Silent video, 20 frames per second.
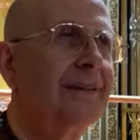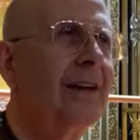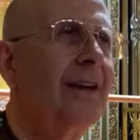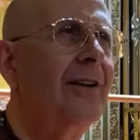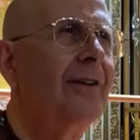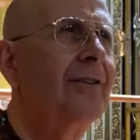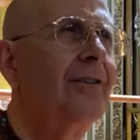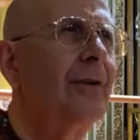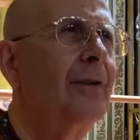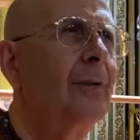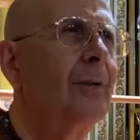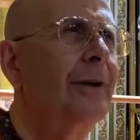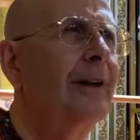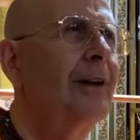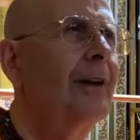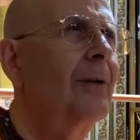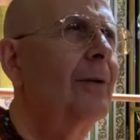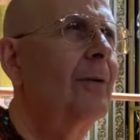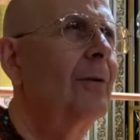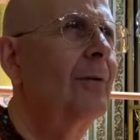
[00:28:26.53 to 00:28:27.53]
So we
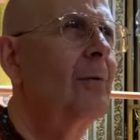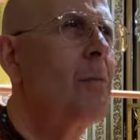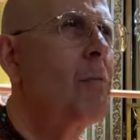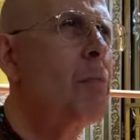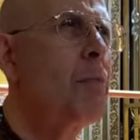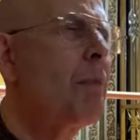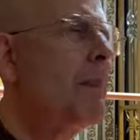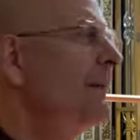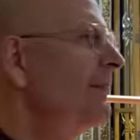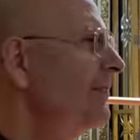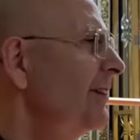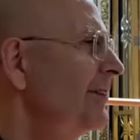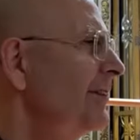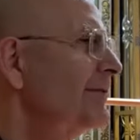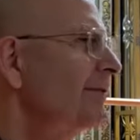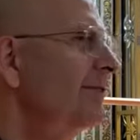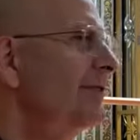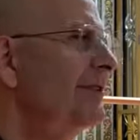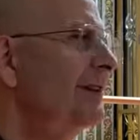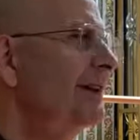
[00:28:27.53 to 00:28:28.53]
know, it's
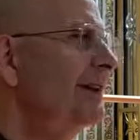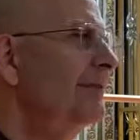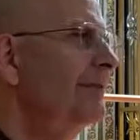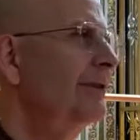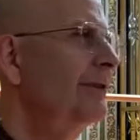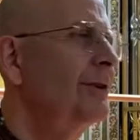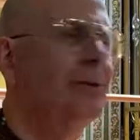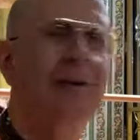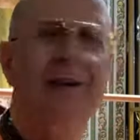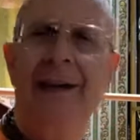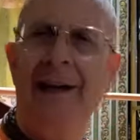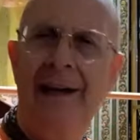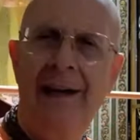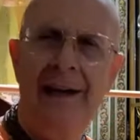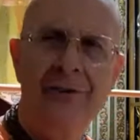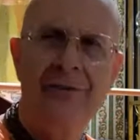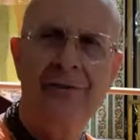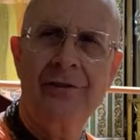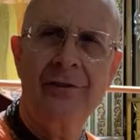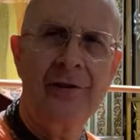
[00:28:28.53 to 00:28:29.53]
interesting, Vidura
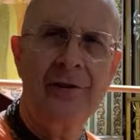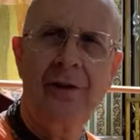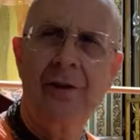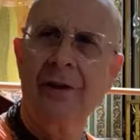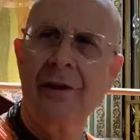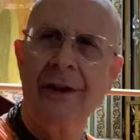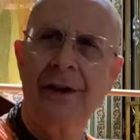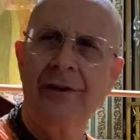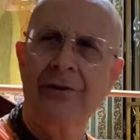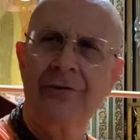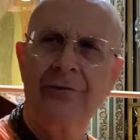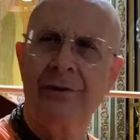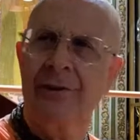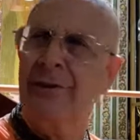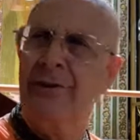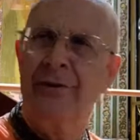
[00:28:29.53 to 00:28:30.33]
has a long history.